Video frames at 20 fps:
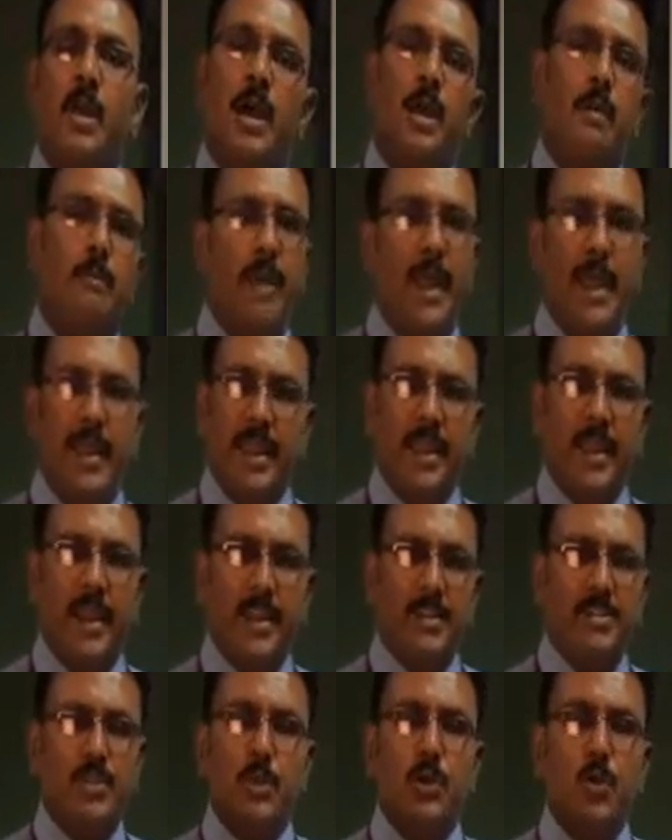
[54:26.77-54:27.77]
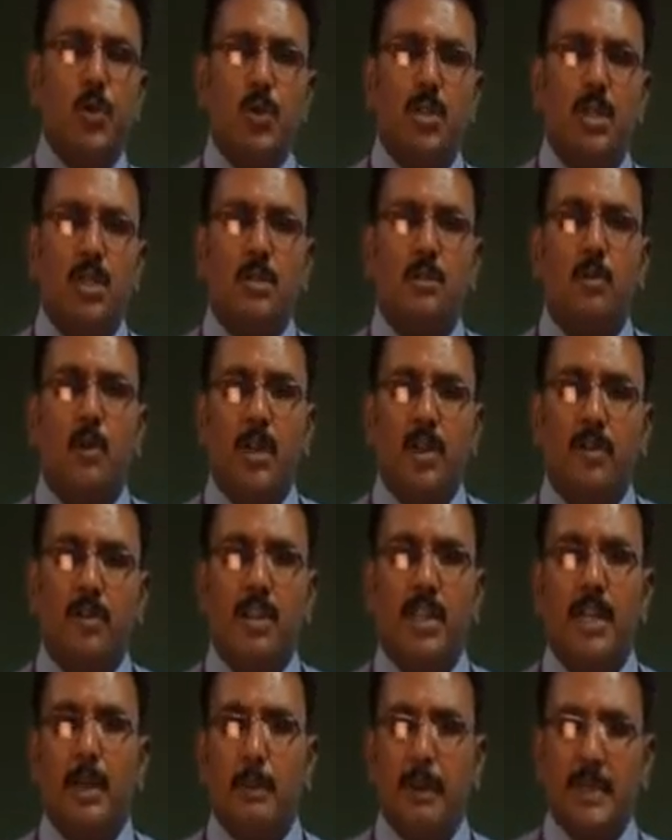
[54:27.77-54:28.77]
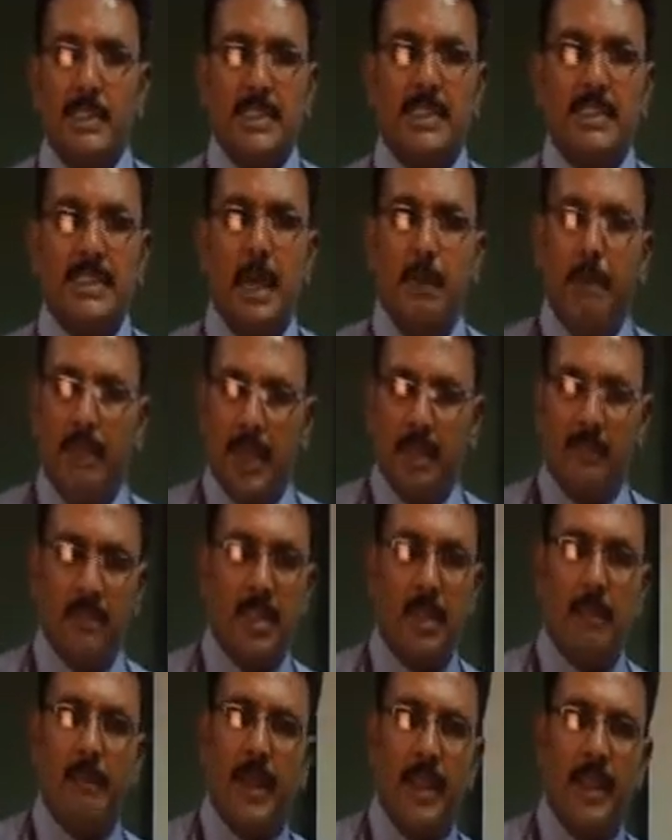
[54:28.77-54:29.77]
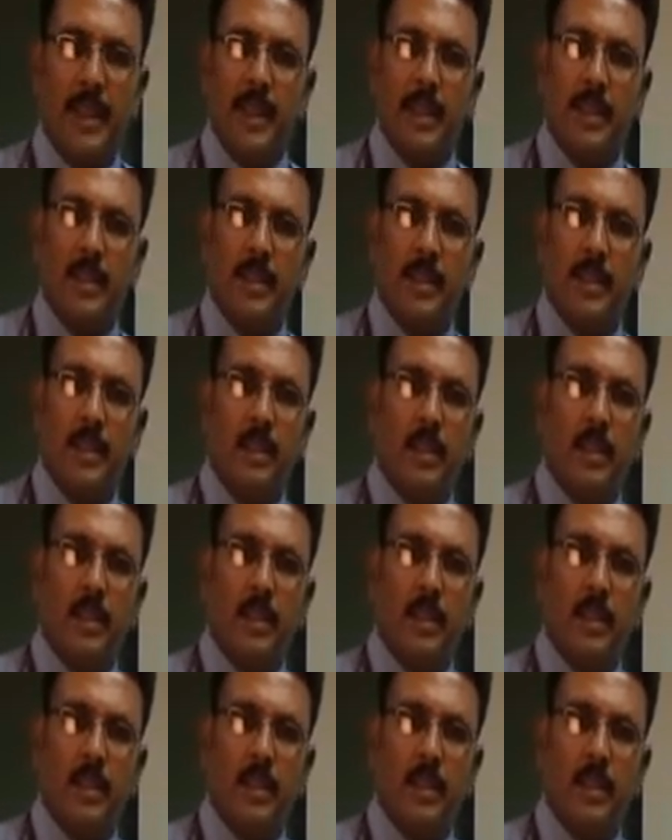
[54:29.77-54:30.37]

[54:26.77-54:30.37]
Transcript: and banking rates, you know that whatever the deposits happening with the banking.